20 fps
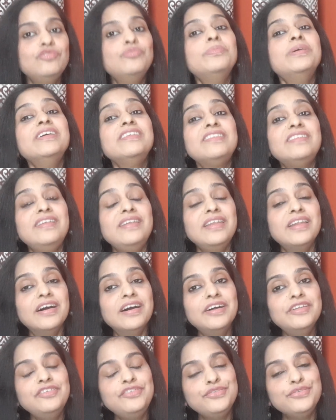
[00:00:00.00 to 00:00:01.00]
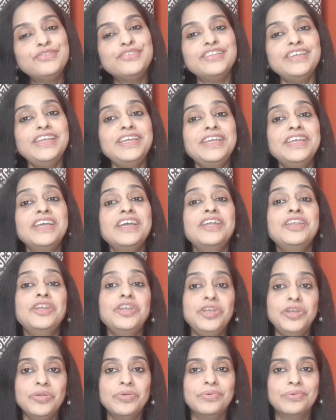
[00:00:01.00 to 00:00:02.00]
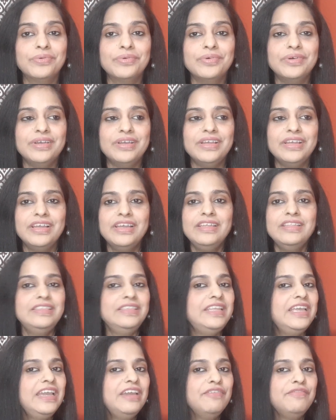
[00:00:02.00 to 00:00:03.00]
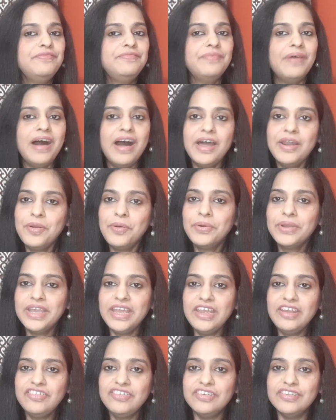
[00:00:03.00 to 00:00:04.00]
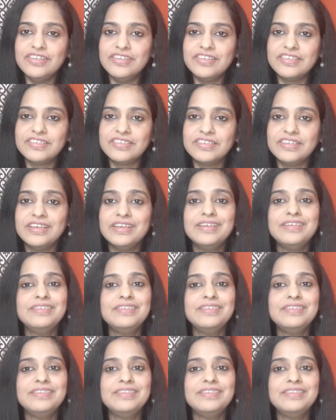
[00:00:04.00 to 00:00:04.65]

you must learn to say no. There are occasions